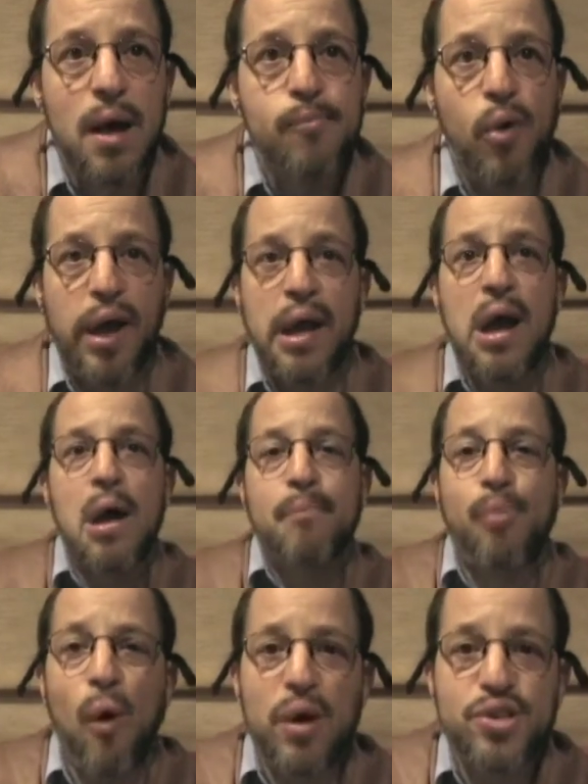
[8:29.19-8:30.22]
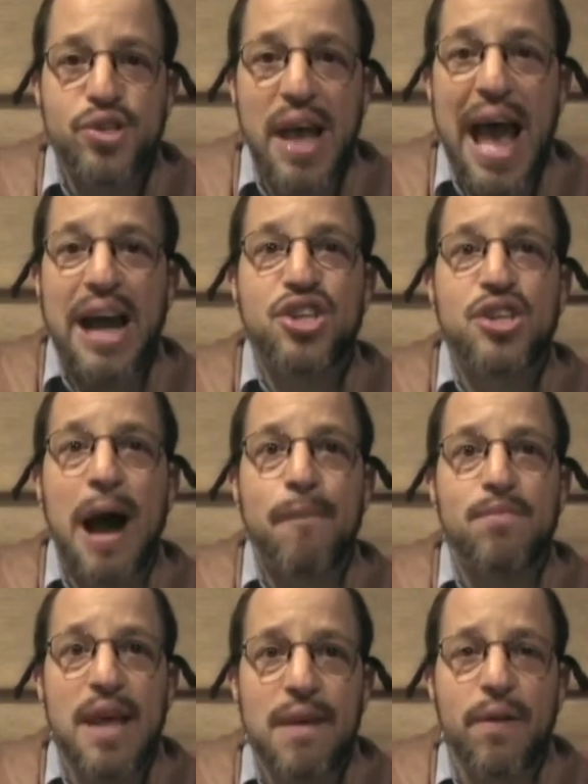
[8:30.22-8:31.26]
putting borscht and chopped
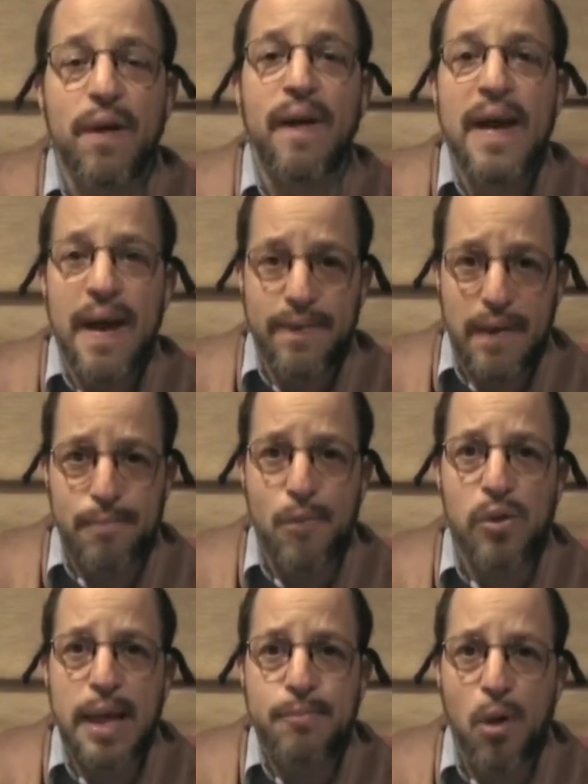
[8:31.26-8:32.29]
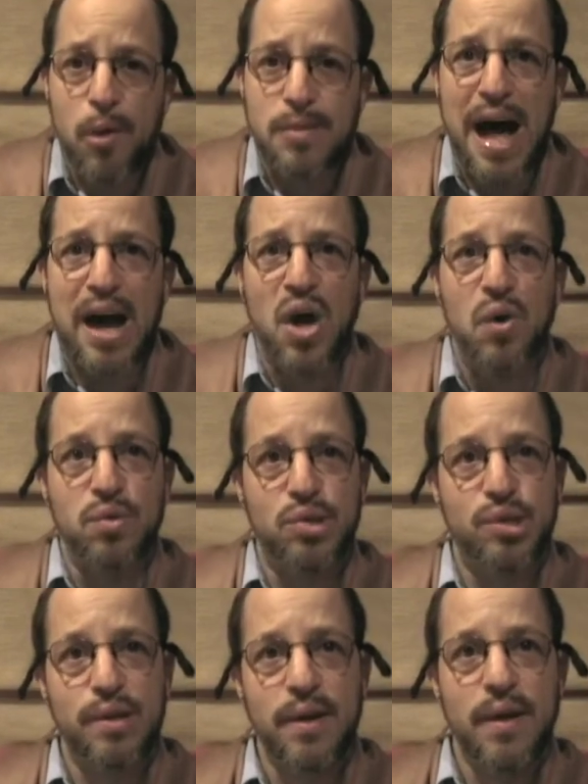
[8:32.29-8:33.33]
liver in their mole poblanos.